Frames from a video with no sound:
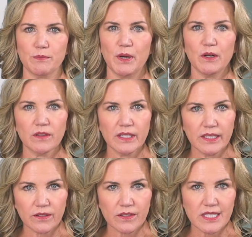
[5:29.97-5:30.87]

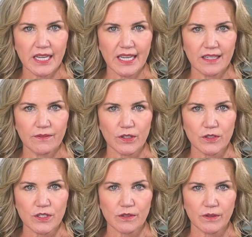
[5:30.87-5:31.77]
paralegals
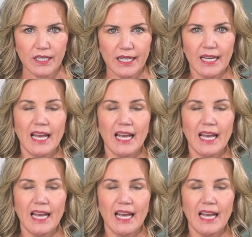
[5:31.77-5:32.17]
anniversary.